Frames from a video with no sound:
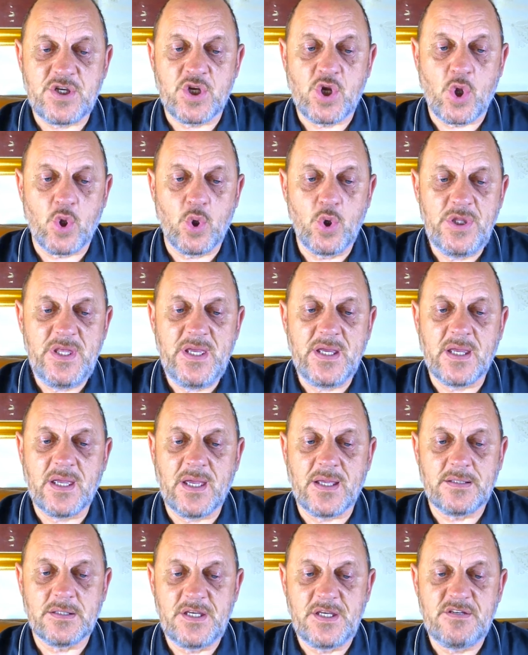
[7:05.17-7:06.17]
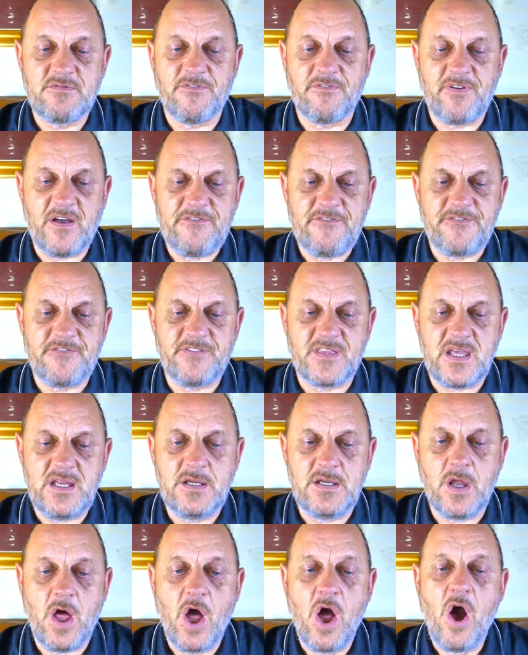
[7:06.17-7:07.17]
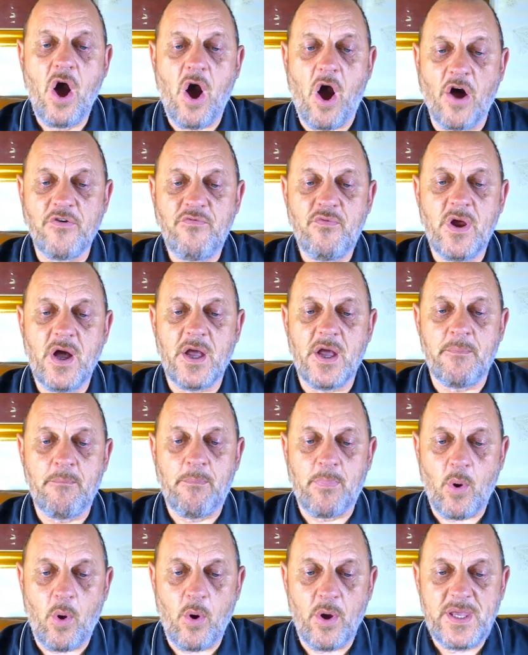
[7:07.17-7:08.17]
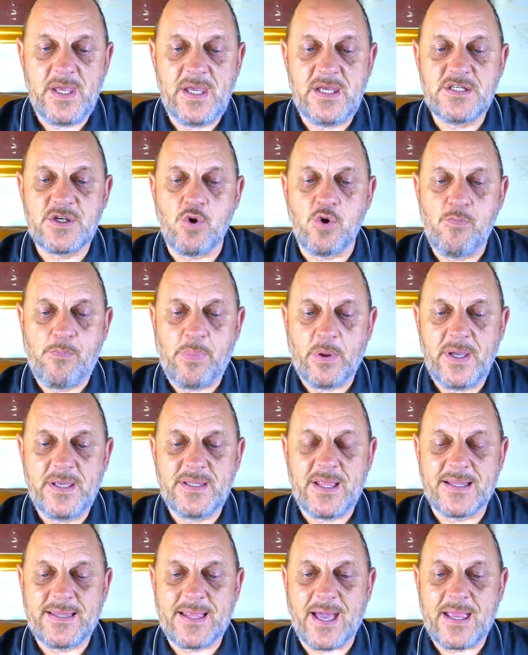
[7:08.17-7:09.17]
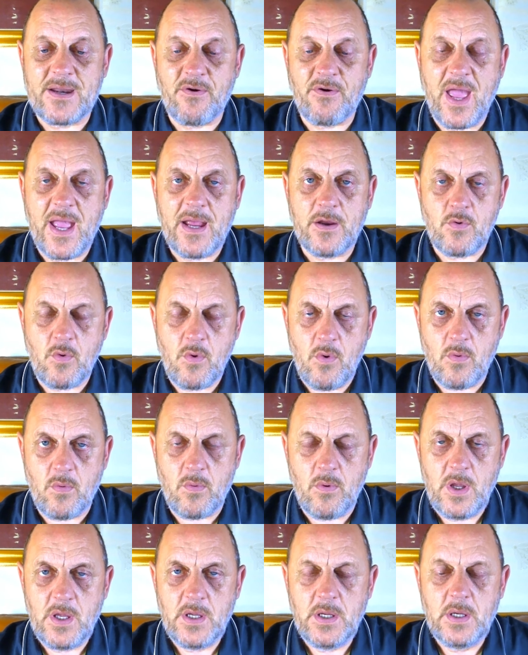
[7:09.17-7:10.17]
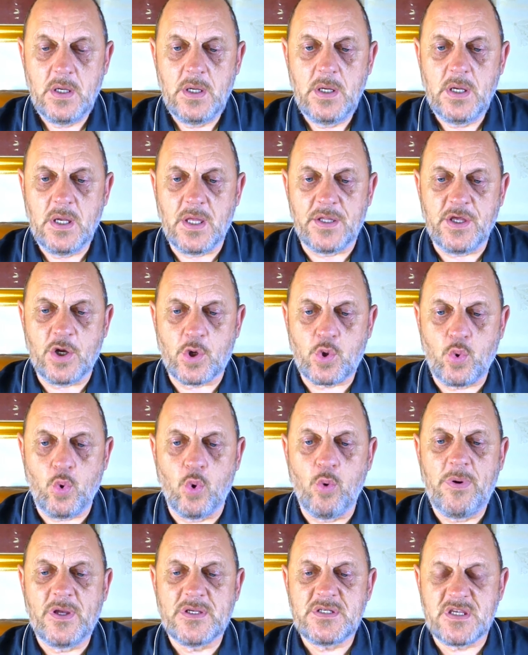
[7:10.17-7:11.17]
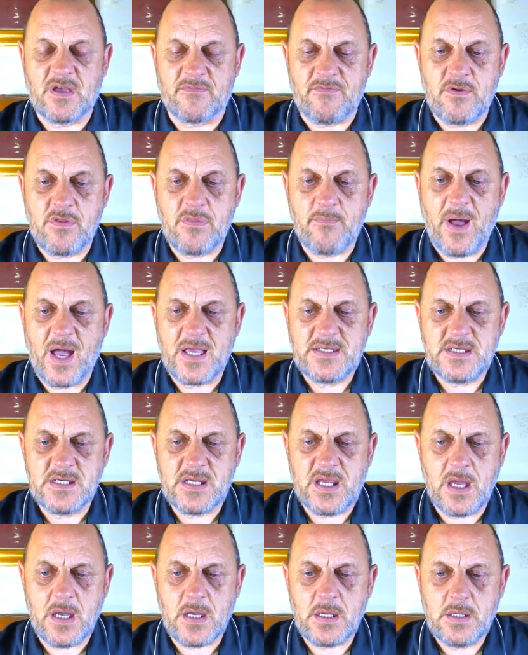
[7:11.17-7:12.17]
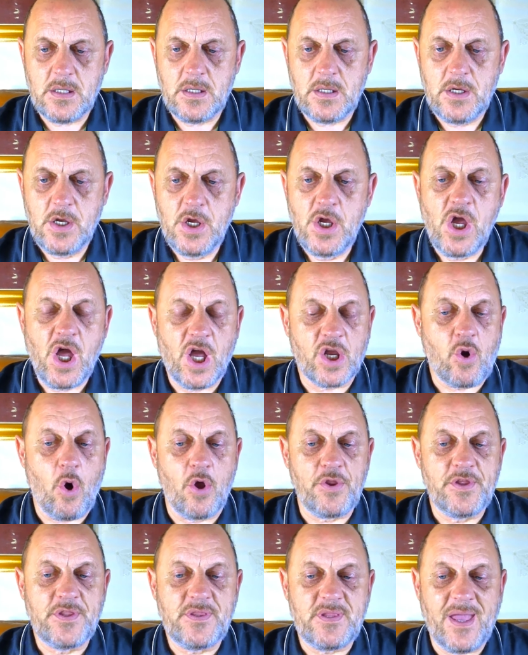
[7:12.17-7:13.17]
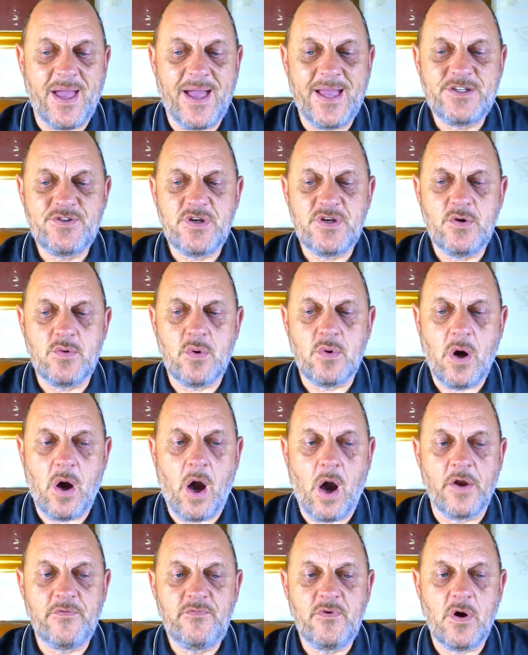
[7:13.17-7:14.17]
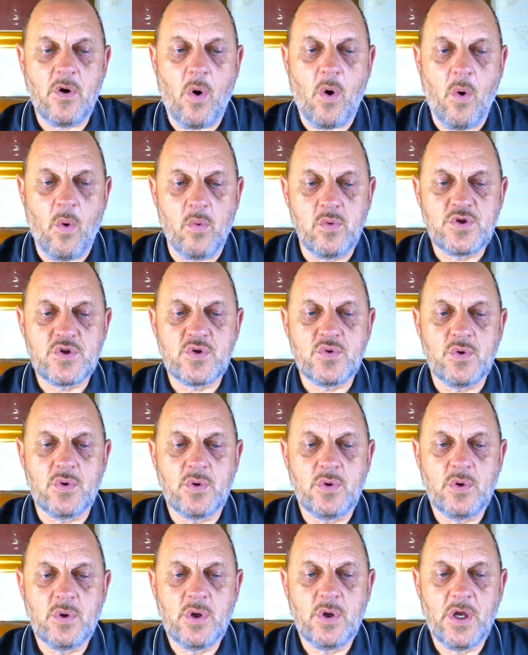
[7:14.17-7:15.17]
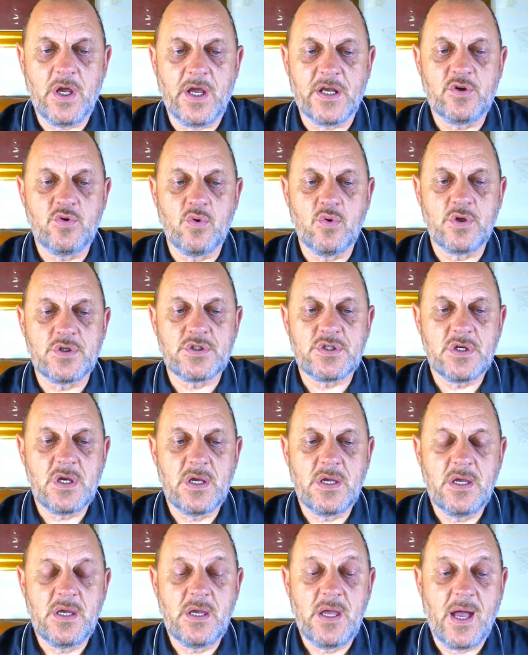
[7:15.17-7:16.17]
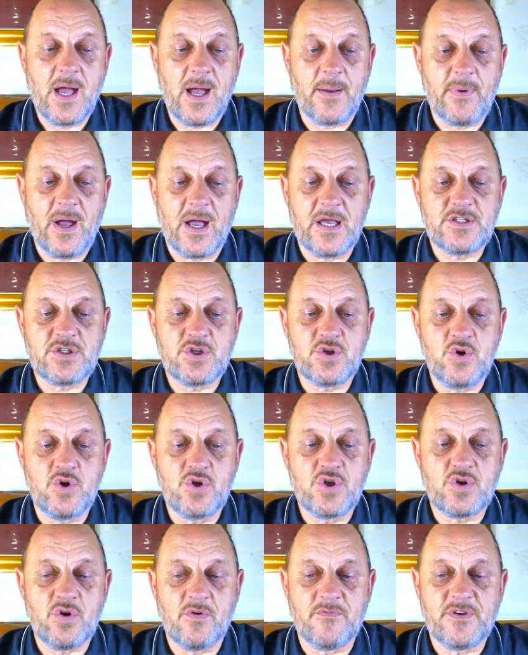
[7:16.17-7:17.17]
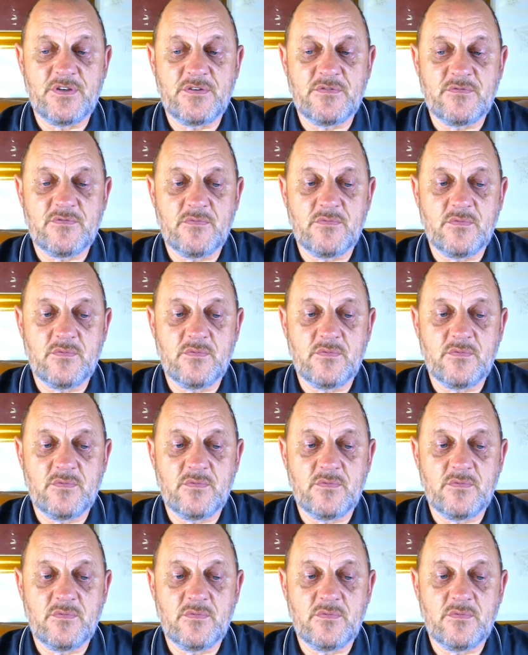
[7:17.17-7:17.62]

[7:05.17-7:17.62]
including at least 15 UNRWA employees who played a direct role in the October 7th massacre. According to Israel, UNRWA also ignores Hamas' use of its